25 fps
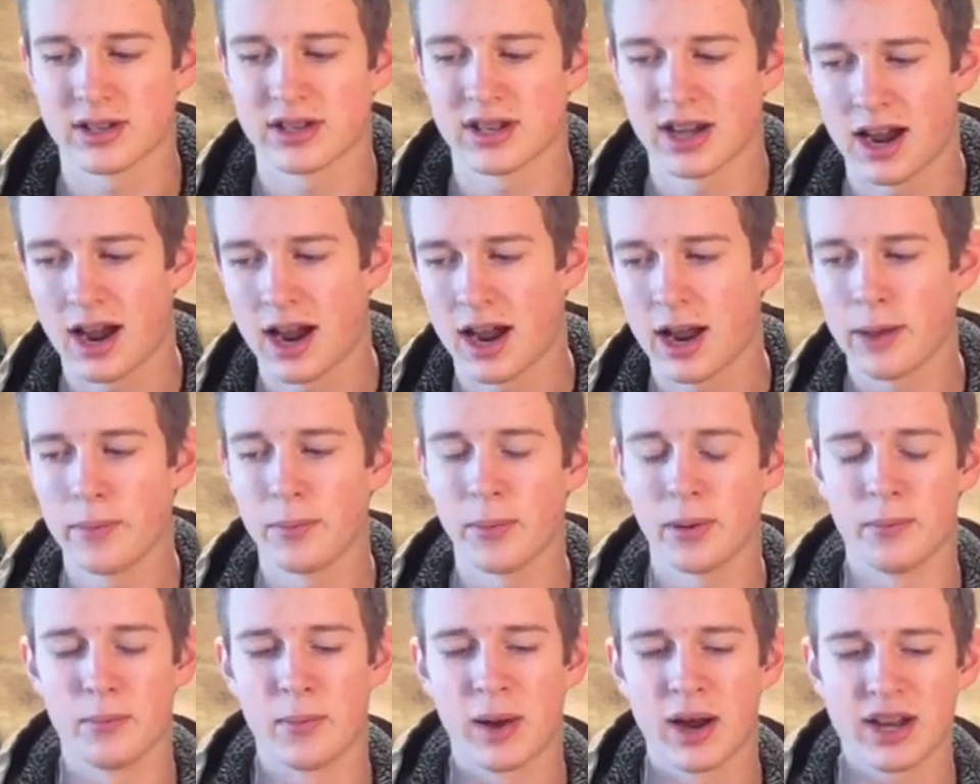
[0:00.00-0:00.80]

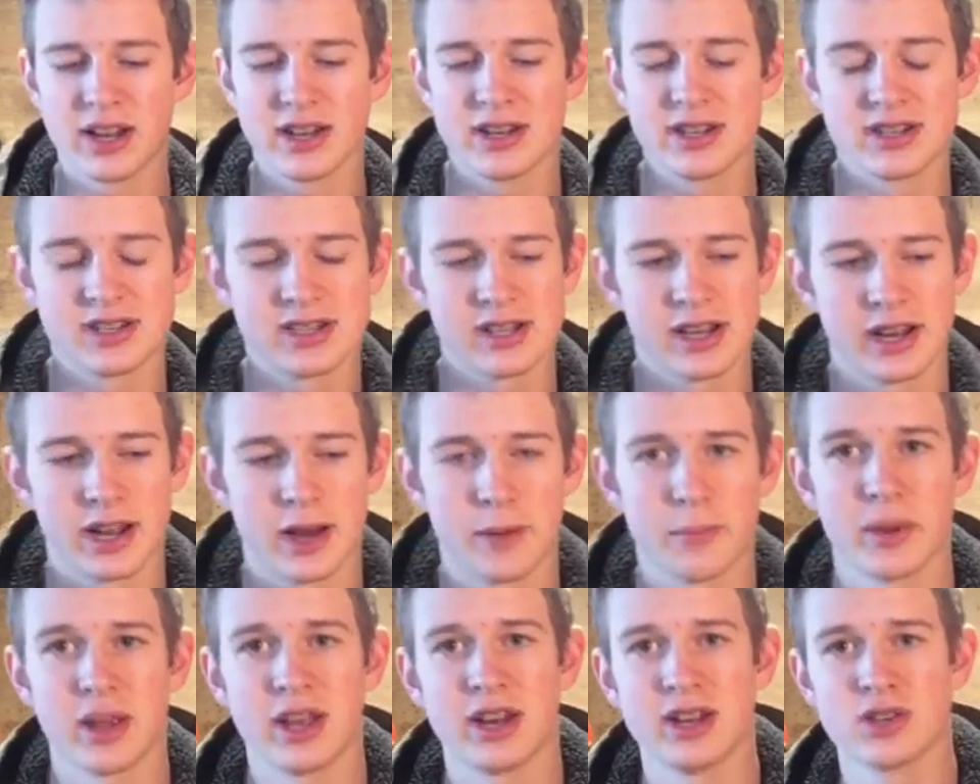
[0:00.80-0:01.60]
time and money to set
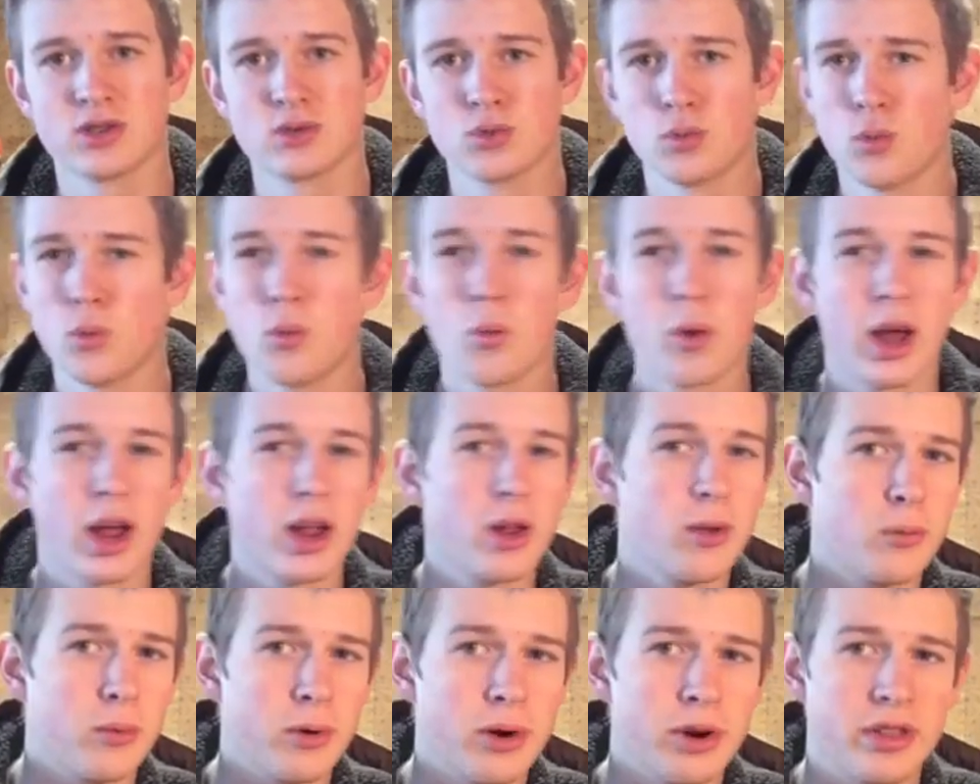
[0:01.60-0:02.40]
up, it is
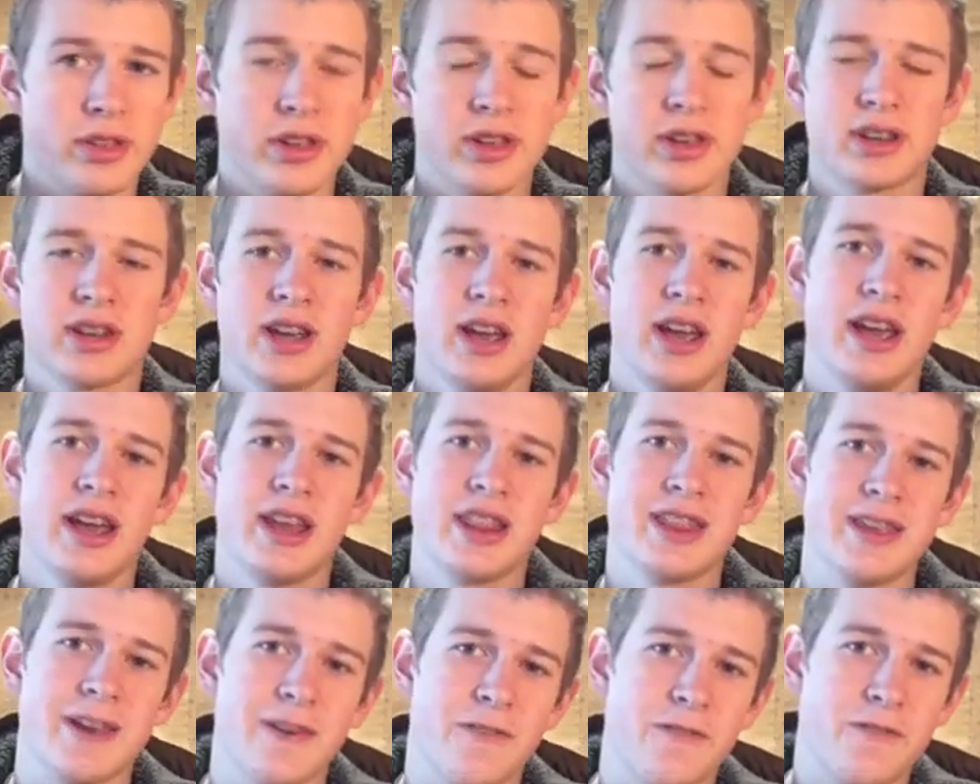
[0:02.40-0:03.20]
well worth it.
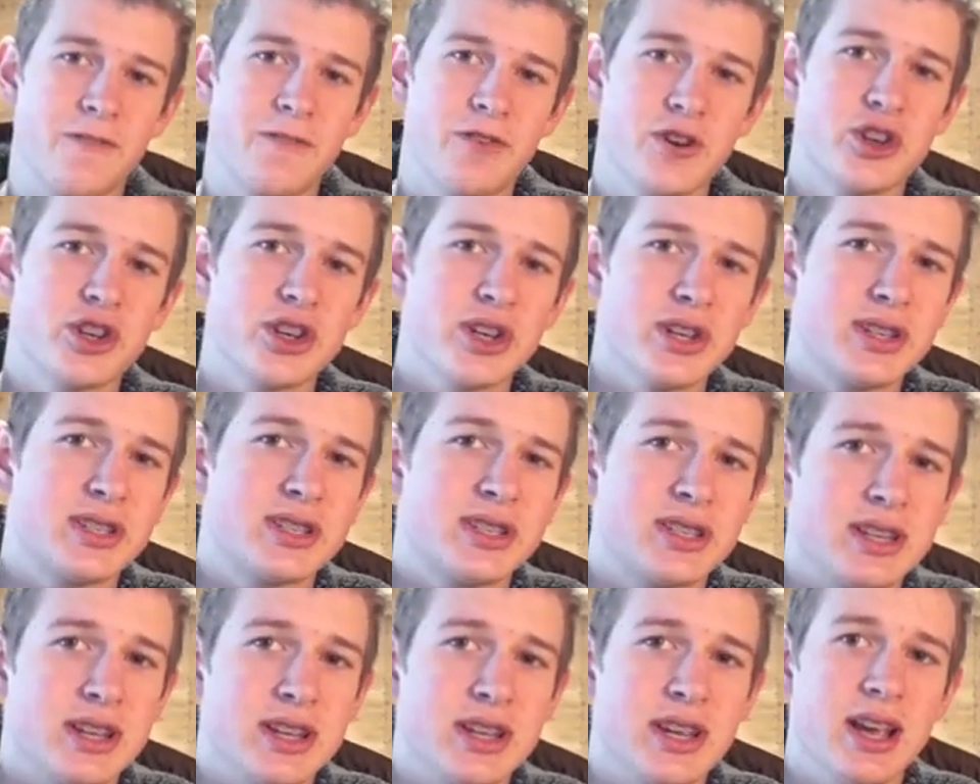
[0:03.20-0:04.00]
The
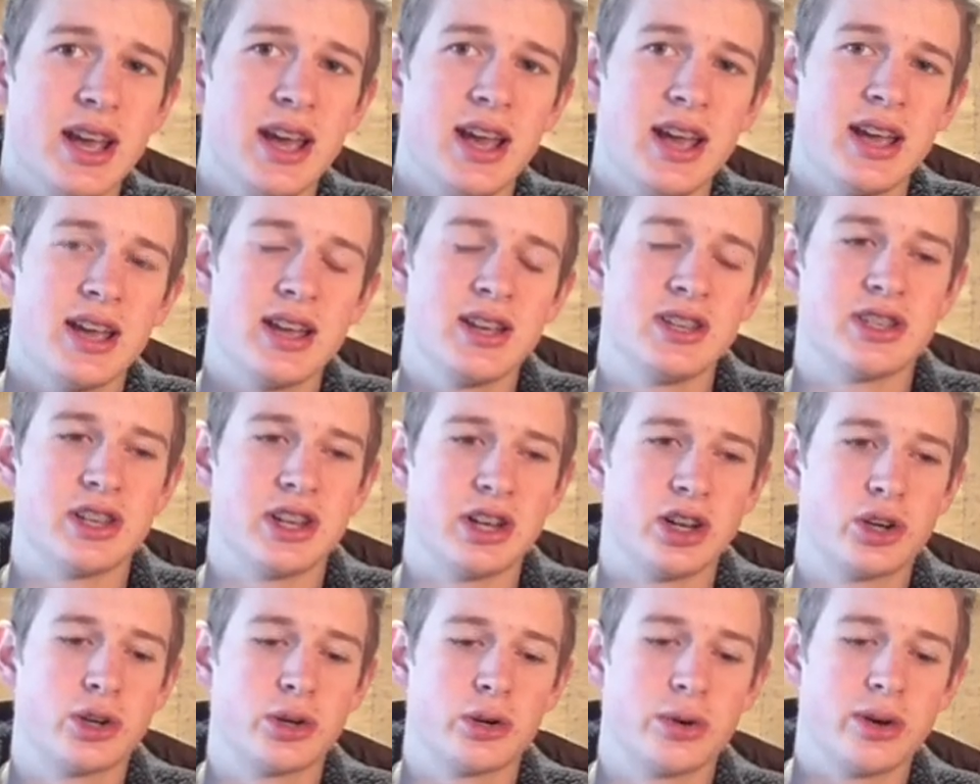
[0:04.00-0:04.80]
efficiency is
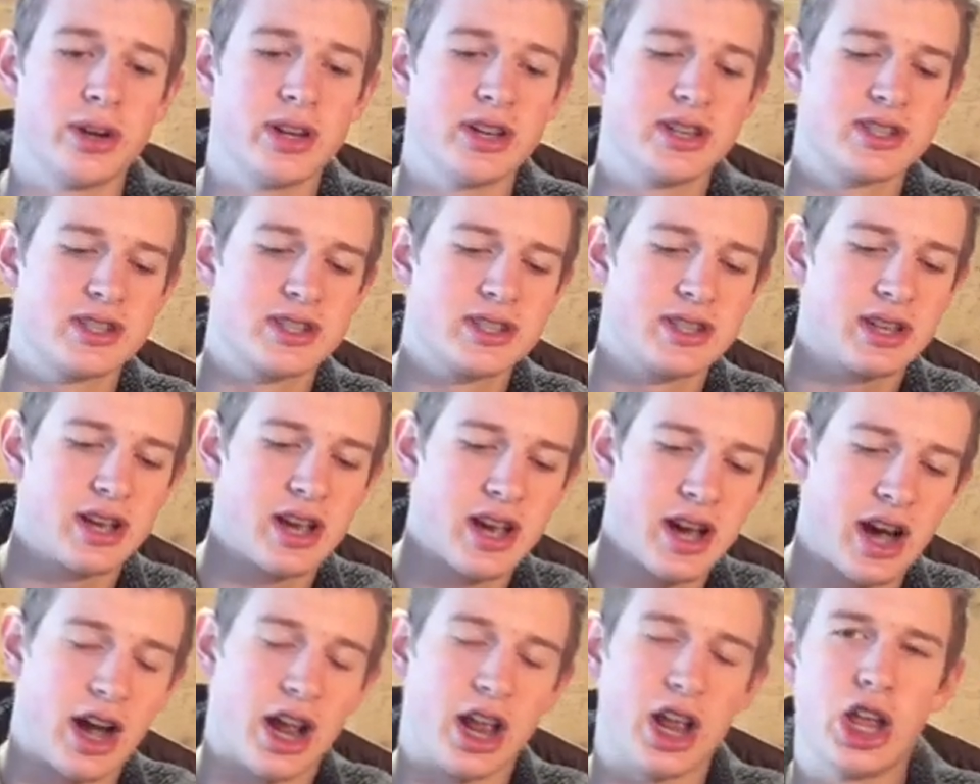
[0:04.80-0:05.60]
increased
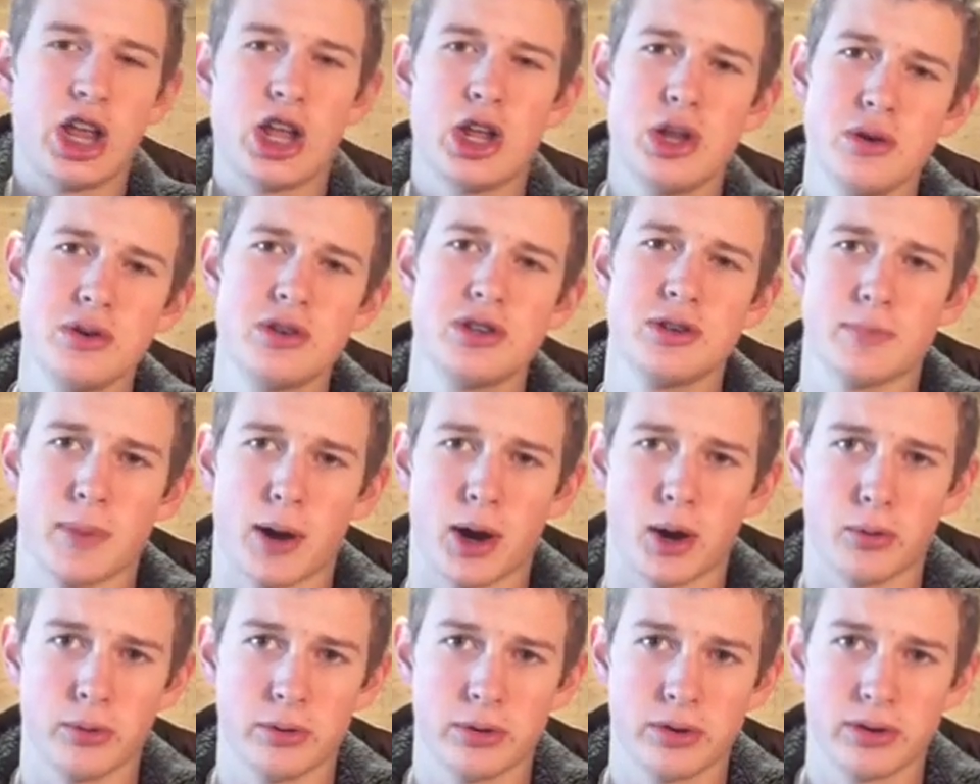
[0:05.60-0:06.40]
a huge
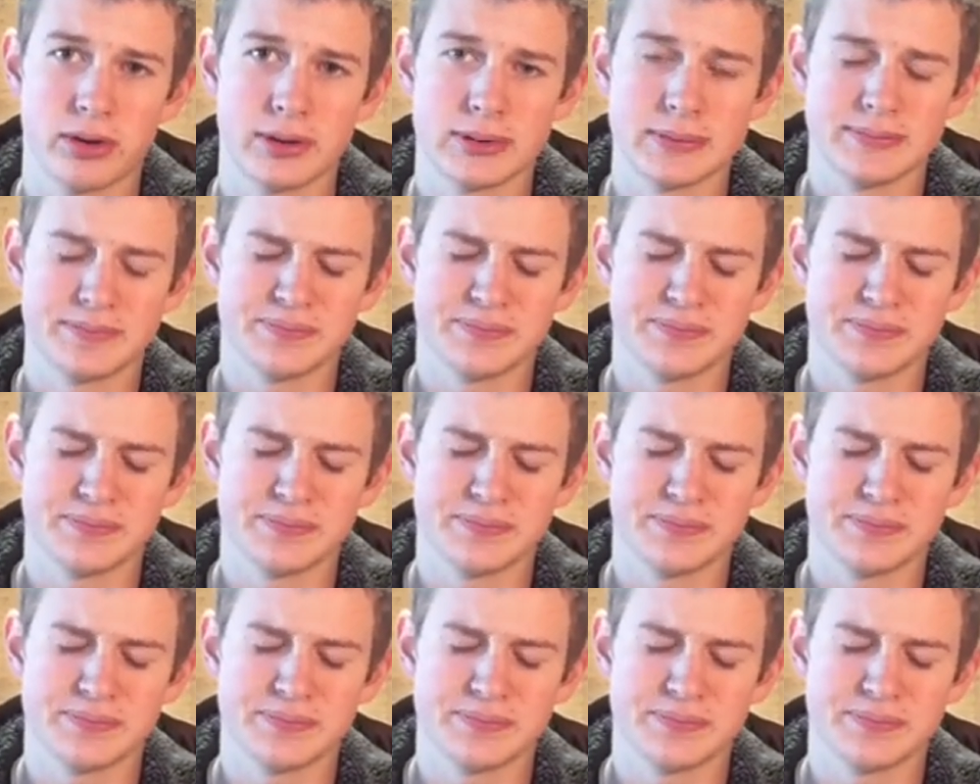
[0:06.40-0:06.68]
amount.